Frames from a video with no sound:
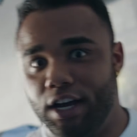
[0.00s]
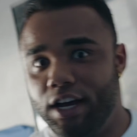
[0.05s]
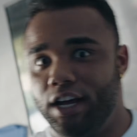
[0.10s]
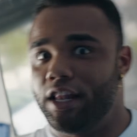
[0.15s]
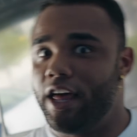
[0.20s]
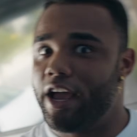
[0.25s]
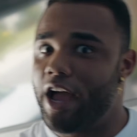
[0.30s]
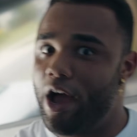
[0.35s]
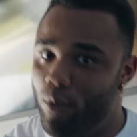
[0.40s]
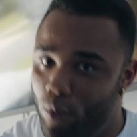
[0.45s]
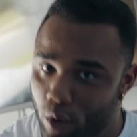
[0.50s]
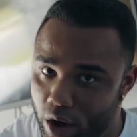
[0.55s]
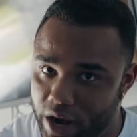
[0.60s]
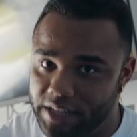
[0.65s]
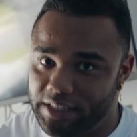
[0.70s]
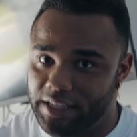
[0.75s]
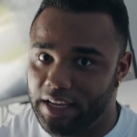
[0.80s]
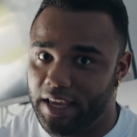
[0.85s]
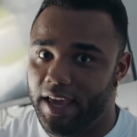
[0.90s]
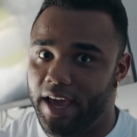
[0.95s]
like I
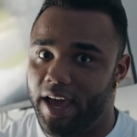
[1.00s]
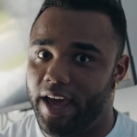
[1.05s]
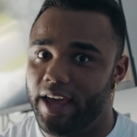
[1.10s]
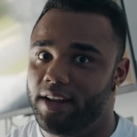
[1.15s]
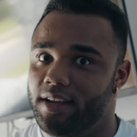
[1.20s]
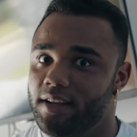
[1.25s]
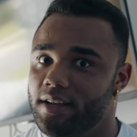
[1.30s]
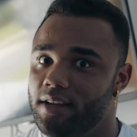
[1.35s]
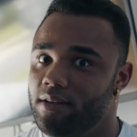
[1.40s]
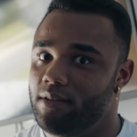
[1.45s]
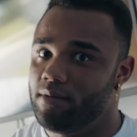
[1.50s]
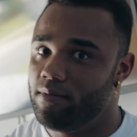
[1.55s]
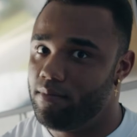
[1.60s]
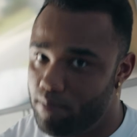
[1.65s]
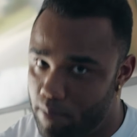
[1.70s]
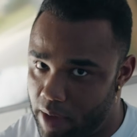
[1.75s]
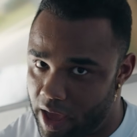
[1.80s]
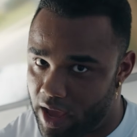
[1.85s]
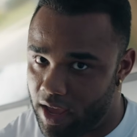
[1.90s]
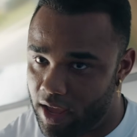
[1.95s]
wanted to get
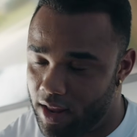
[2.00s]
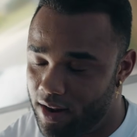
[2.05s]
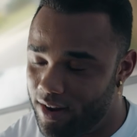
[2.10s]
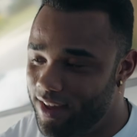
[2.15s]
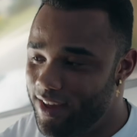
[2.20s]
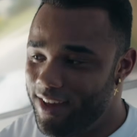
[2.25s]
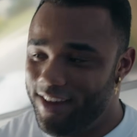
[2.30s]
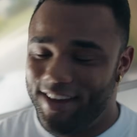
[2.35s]
Megan.